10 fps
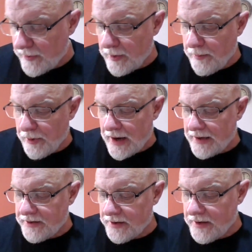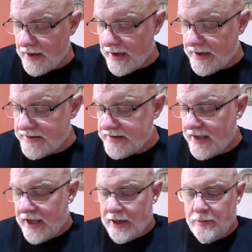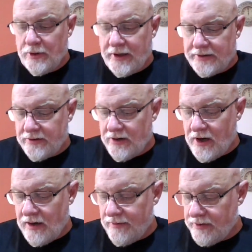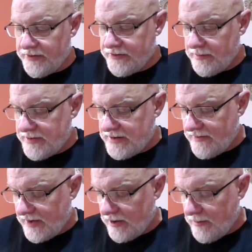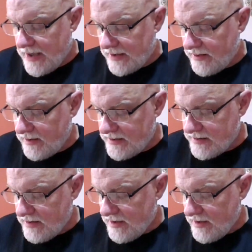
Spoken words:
were branded as Hannibal Lecter novels. Let me see if I can go back to this